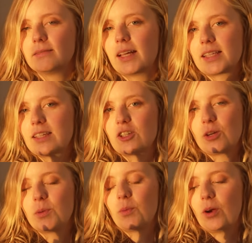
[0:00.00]
That's a
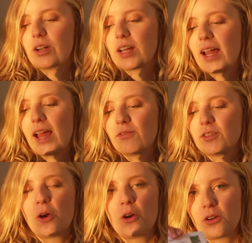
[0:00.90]
German word. I
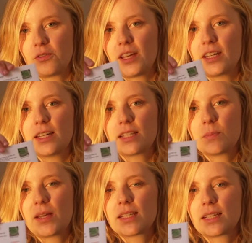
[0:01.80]
haven't heard of it. It's
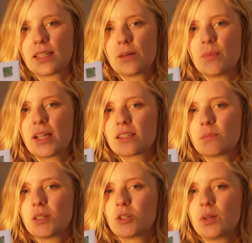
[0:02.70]
basically a
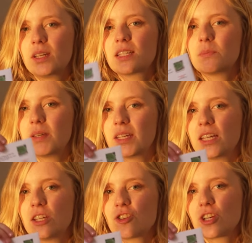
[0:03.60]
mix between
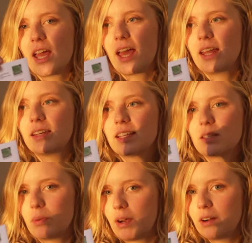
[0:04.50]
spinach and
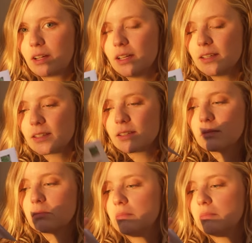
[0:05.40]
asparagus.